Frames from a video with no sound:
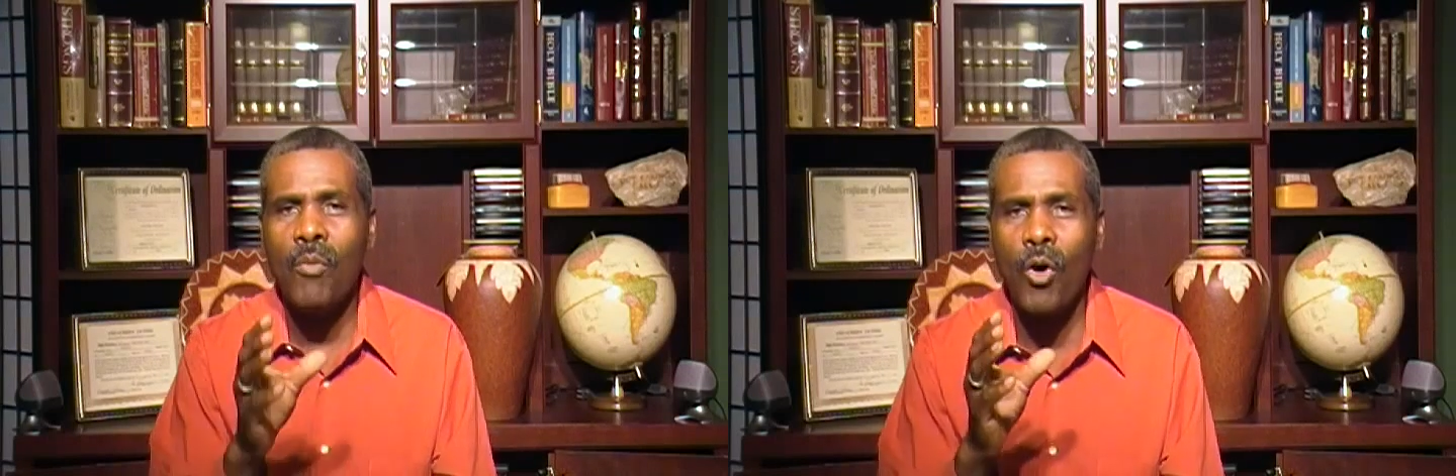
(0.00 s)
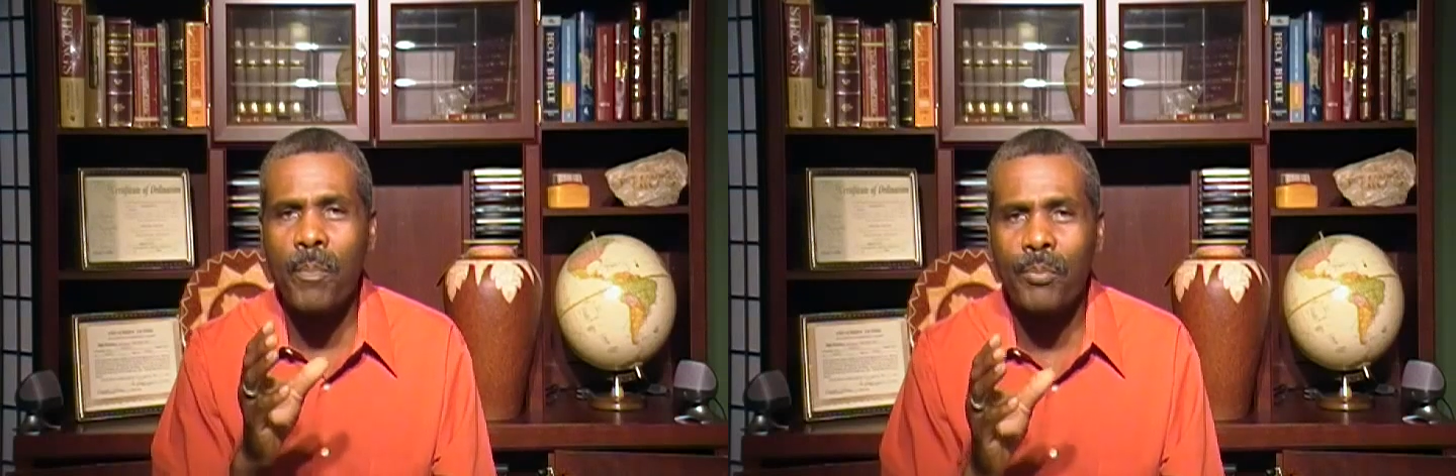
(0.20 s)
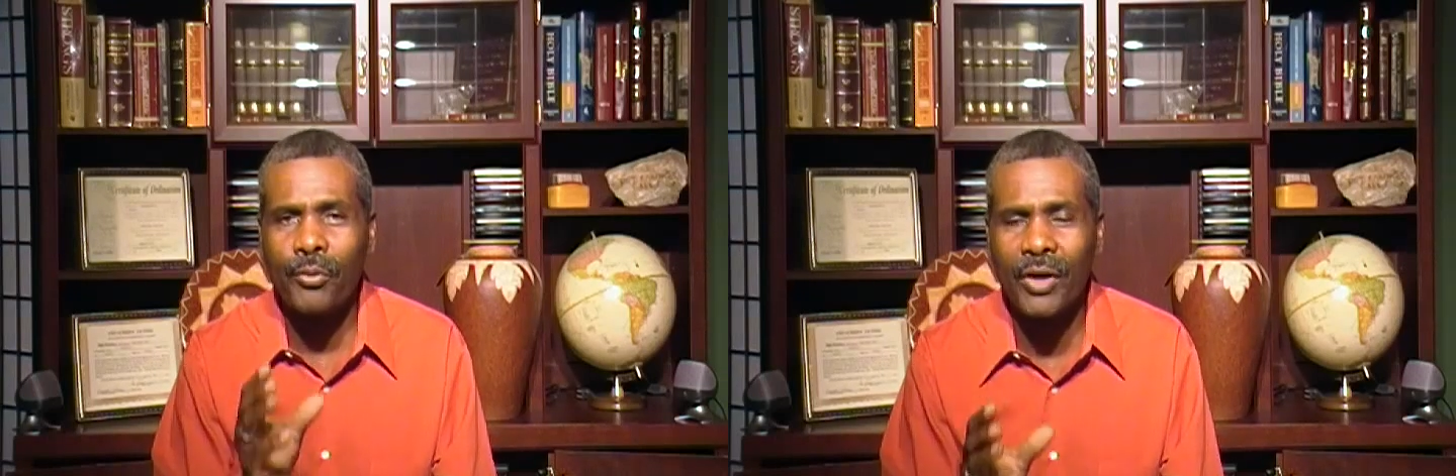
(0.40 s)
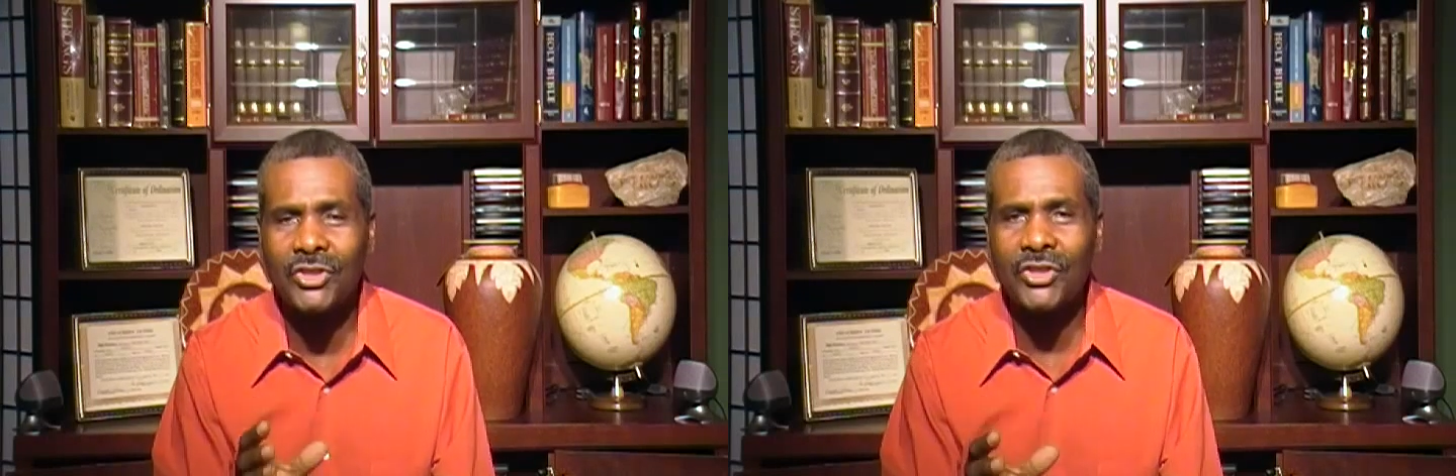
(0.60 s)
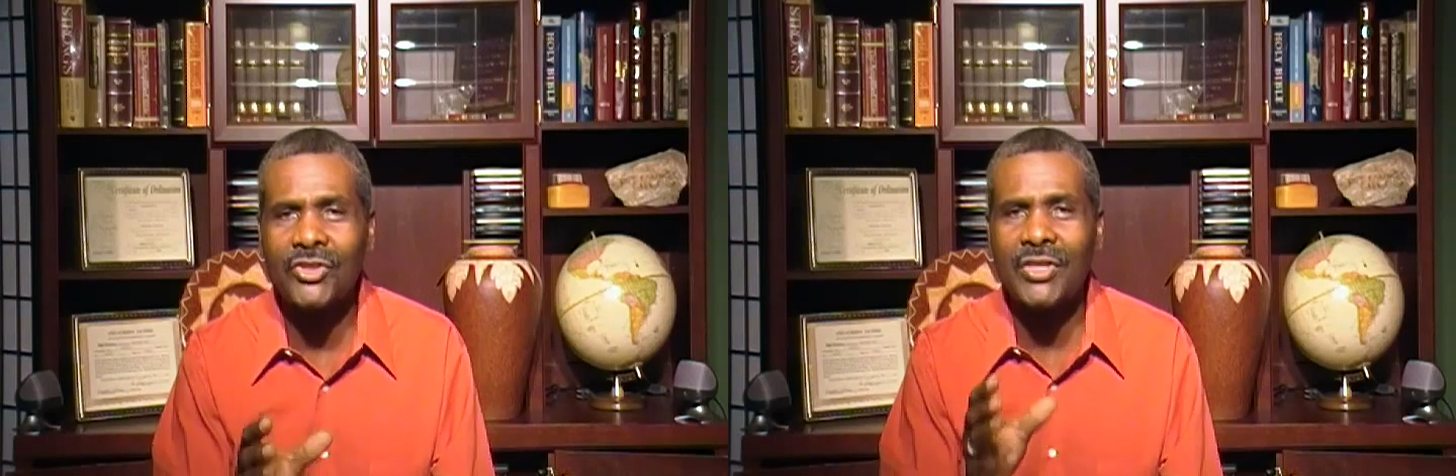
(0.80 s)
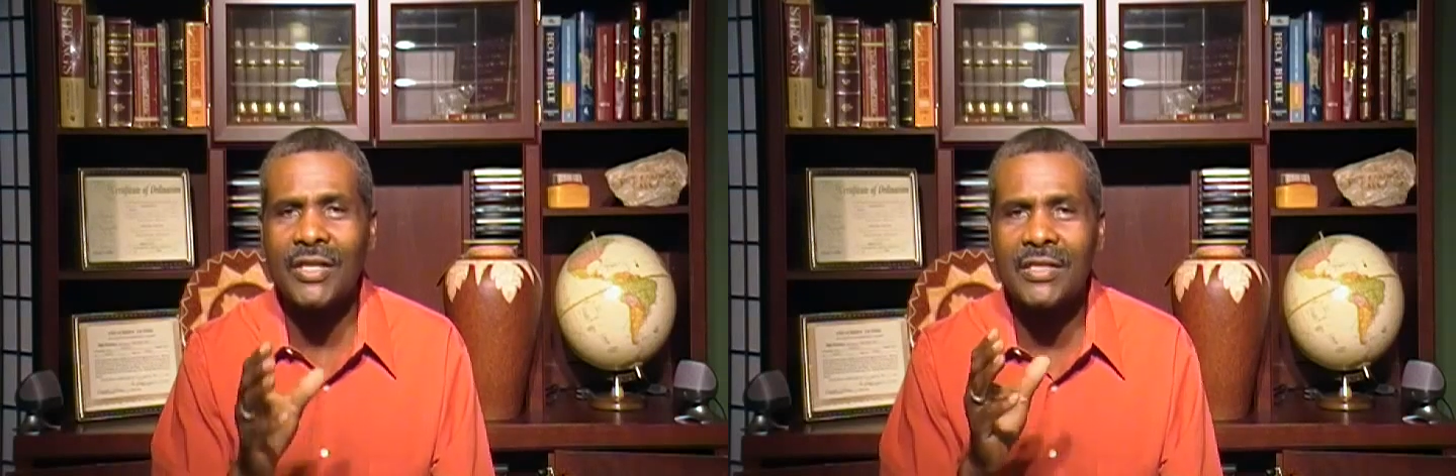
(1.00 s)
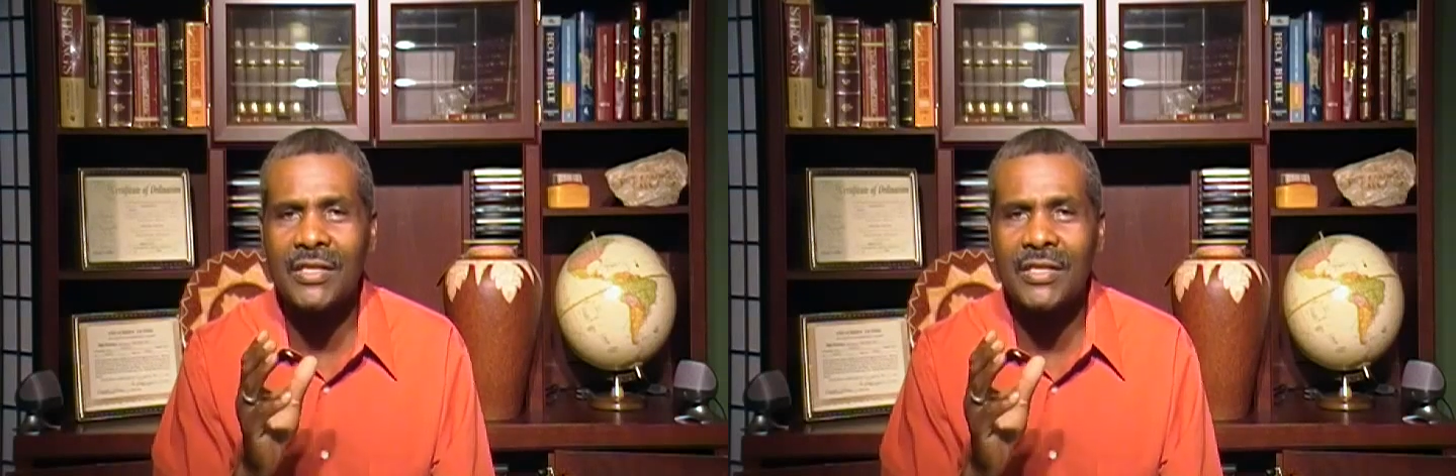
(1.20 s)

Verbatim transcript: more precious than